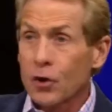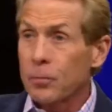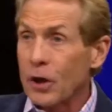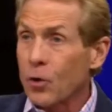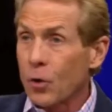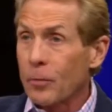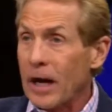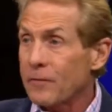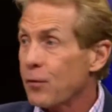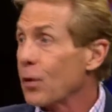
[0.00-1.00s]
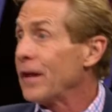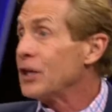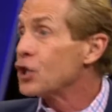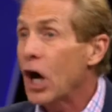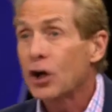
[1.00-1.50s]
to play quarterback for than
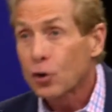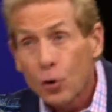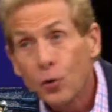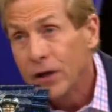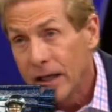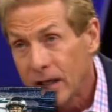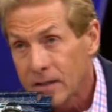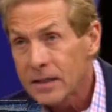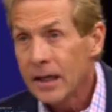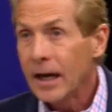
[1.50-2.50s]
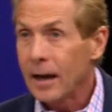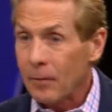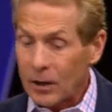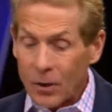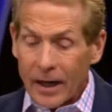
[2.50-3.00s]
John Gruden is. Am
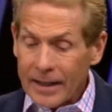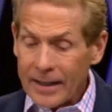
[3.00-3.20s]
I right?